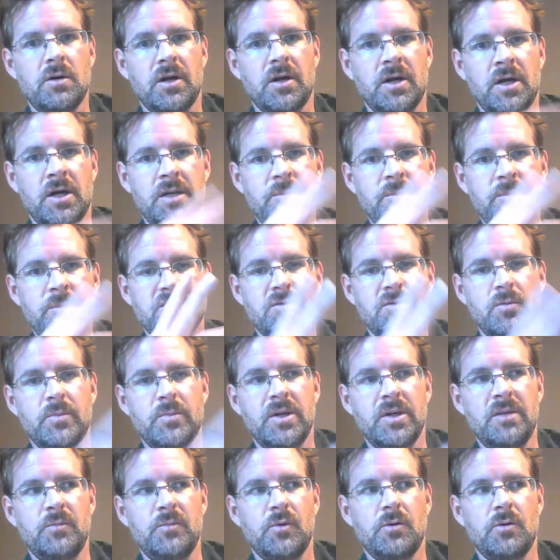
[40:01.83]
Economies are
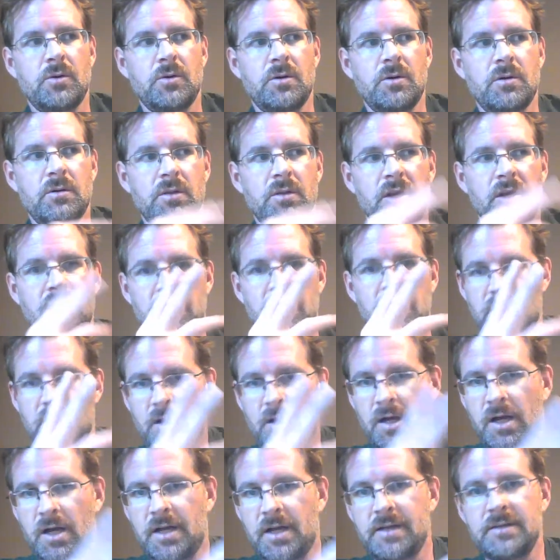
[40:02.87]
opening more.
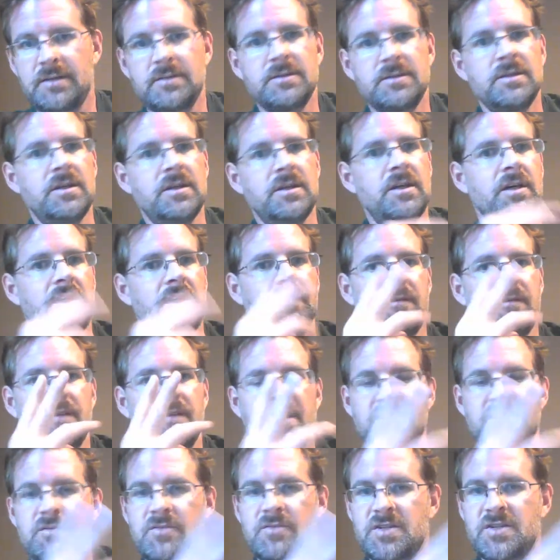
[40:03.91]
Lot of
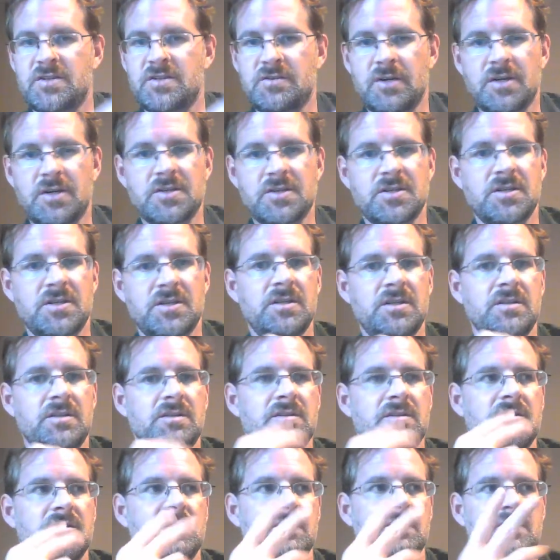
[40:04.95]
less
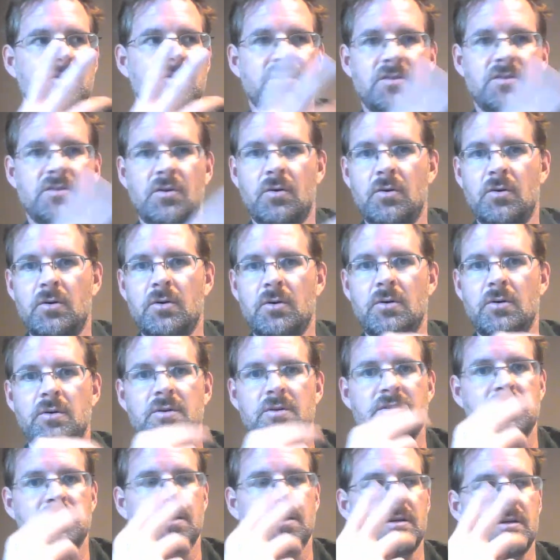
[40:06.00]
restrictions in
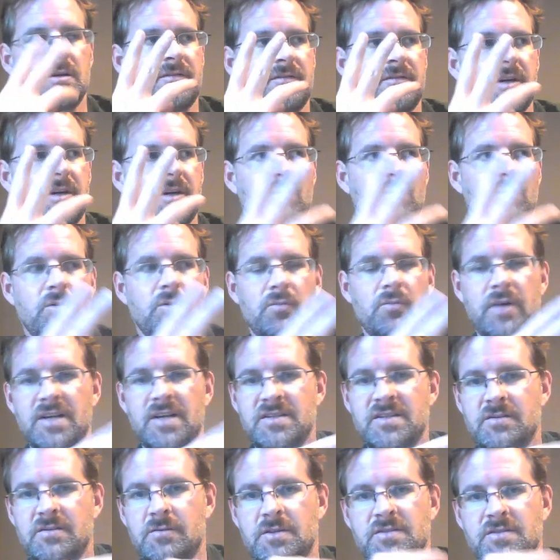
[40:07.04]
stores. You're going to find more
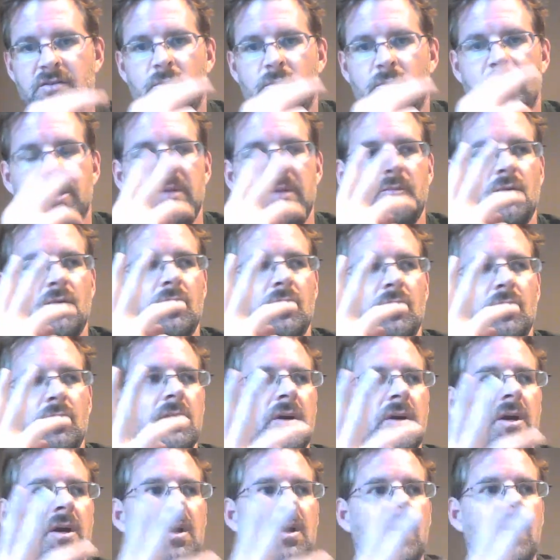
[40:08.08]
restaurants opening
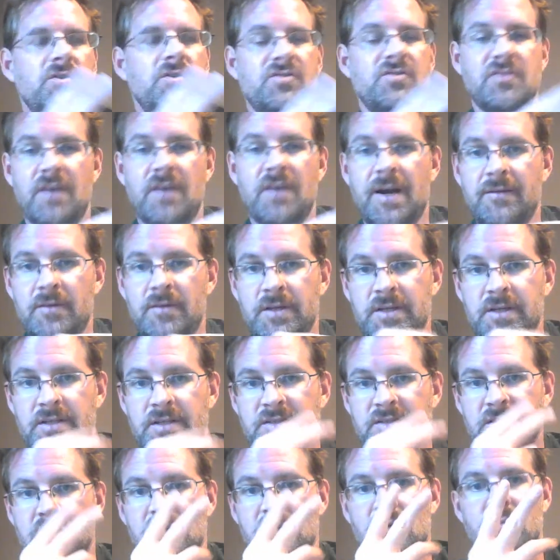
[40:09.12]
more. Traveling
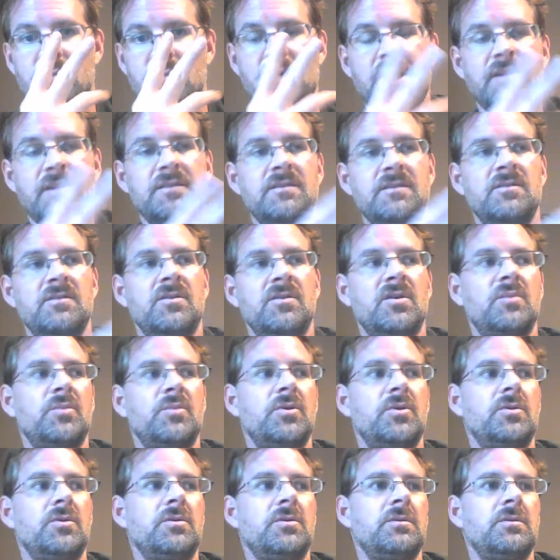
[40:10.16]
is going to go back to
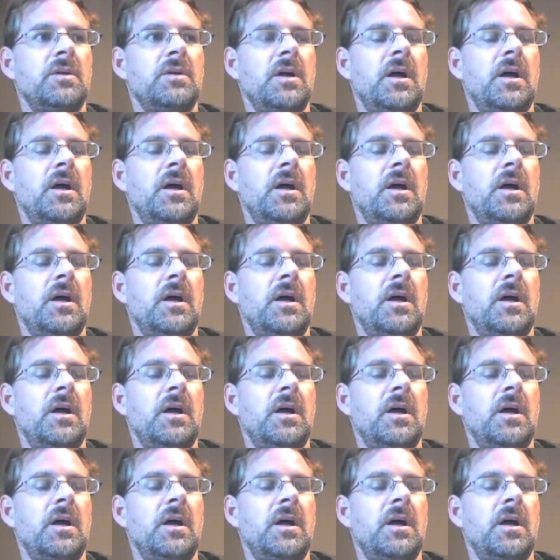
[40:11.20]
normal.